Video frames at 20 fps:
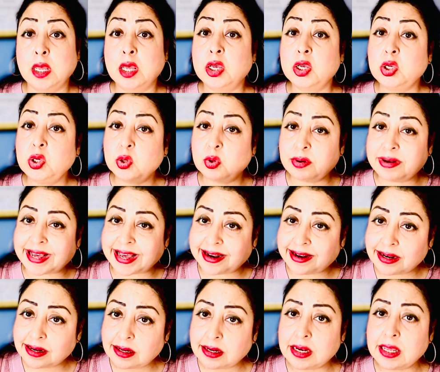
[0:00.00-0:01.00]
You
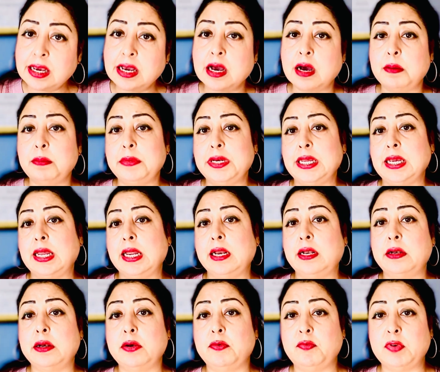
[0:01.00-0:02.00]
directly
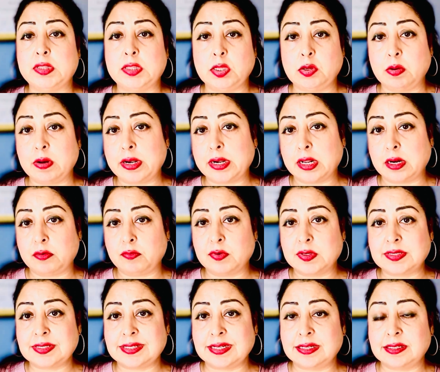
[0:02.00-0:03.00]
communicated with your nervous
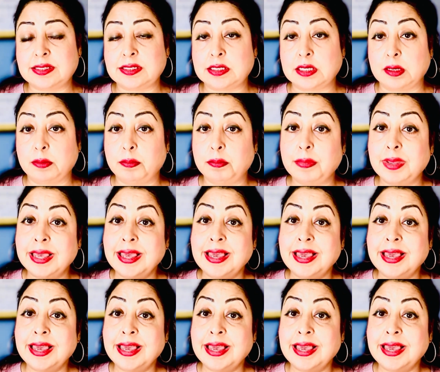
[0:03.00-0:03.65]
system